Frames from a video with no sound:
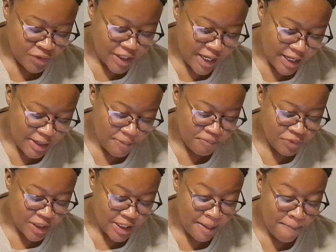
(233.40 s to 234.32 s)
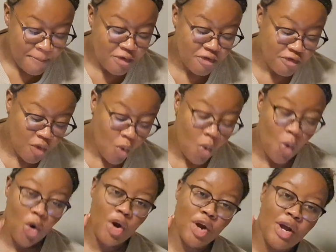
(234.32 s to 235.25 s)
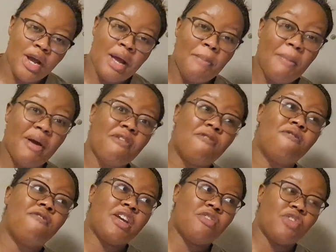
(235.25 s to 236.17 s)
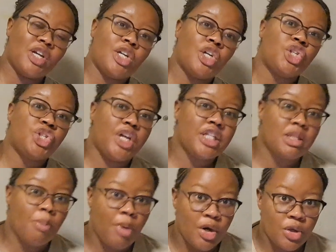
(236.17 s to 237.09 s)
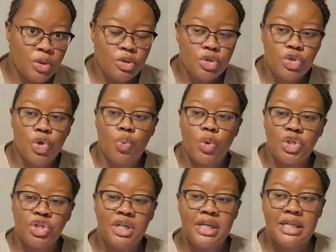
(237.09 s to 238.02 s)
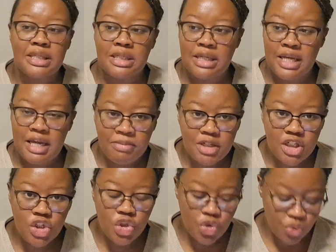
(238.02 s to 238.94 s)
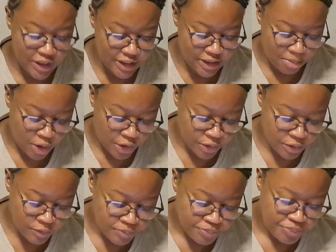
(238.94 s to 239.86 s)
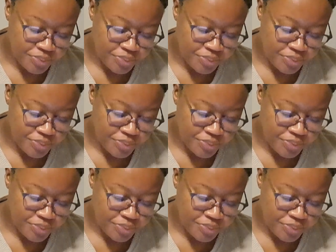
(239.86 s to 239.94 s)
Okay, number 4, my favorite, shake the bottle. So what you need is an empty 2-liter bottle,